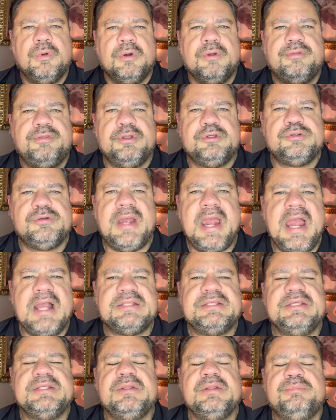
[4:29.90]

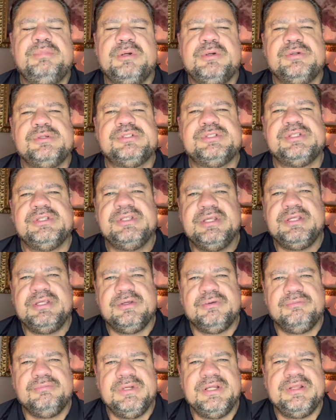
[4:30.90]
attracting the person that
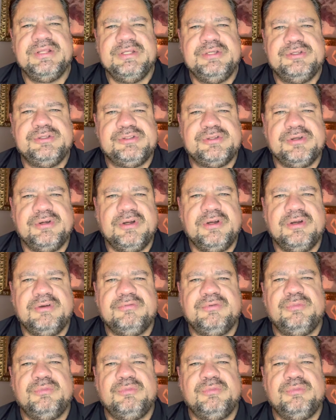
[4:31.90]
you really deserve,